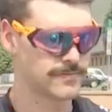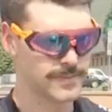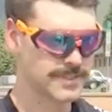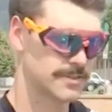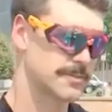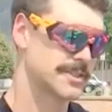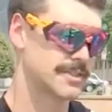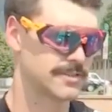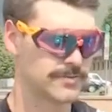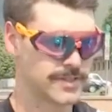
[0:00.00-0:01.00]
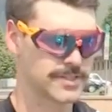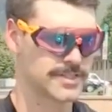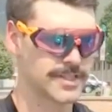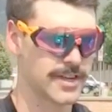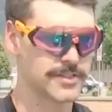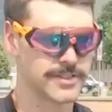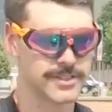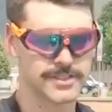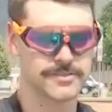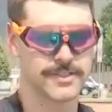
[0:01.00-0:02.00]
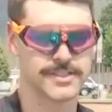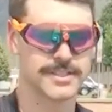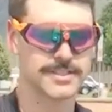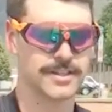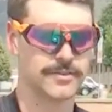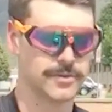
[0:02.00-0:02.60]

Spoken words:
it's almost this vicious cycle that just feeds itself.